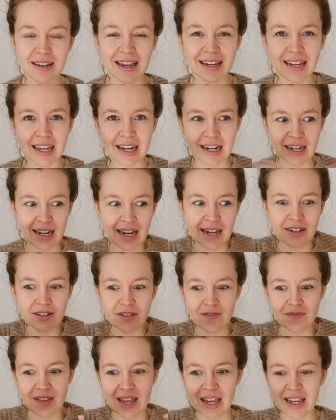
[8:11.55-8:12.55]
Again, it kind
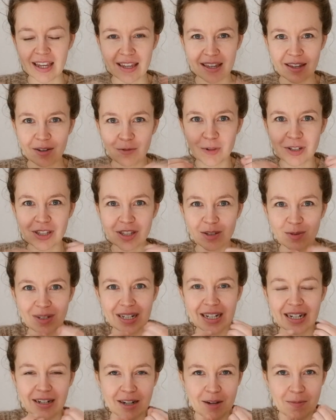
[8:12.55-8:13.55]
of, like, once you
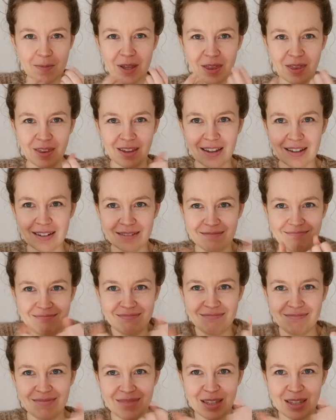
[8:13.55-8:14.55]
knit it up, I think it
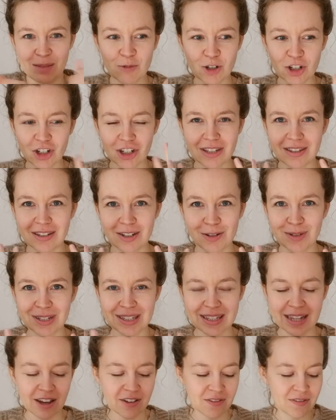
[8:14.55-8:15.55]
smushes to
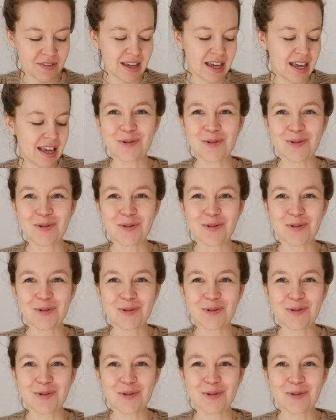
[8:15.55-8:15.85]
itself.